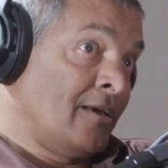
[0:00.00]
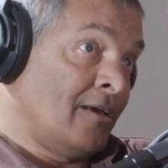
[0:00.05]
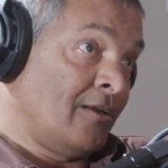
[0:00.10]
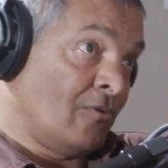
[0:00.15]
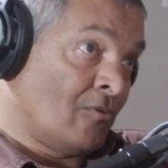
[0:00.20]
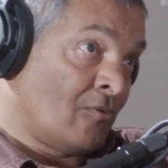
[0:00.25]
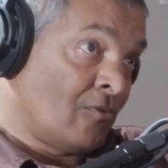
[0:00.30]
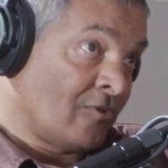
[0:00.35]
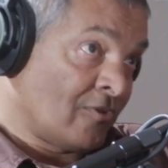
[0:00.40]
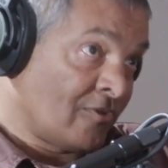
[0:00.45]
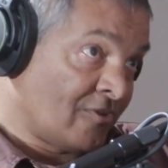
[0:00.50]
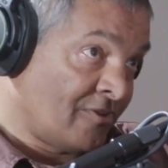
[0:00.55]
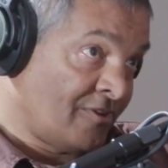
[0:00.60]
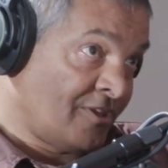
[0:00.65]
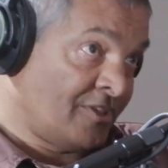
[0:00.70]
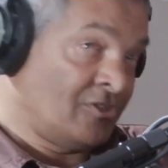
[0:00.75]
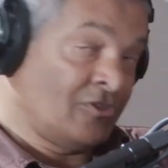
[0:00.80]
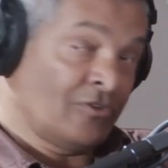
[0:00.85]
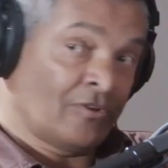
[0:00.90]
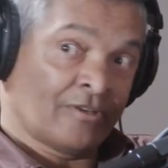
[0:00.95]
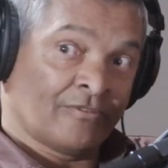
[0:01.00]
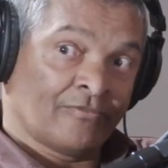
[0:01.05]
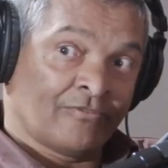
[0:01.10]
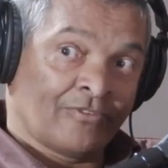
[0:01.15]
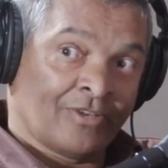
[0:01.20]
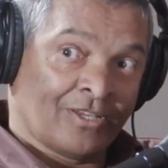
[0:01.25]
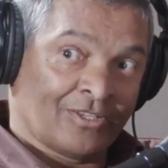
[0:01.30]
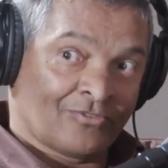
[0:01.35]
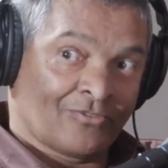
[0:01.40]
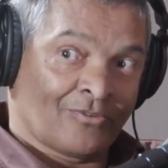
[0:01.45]
and all the threats you can
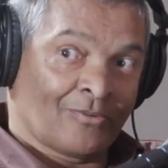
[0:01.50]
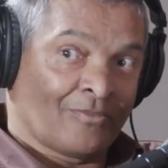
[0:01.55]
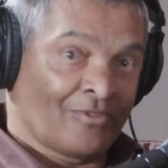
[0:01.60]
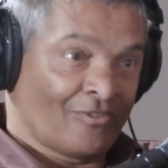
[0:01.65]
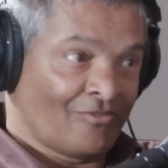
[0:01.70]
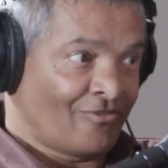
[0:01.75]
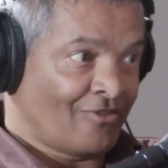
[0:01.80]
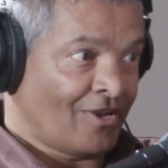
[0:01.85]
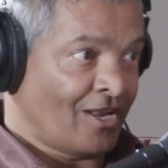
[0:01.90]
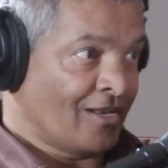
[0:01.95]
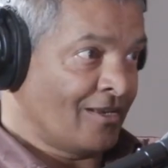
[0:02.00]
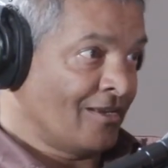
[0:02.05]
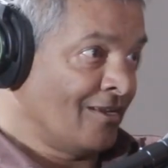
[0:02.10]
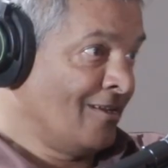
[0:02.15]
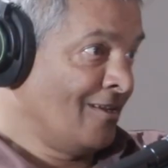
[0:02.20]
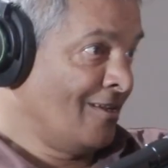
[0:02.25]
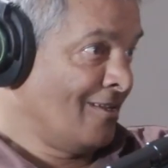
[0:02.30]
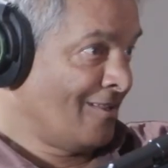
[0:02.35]
face from the front.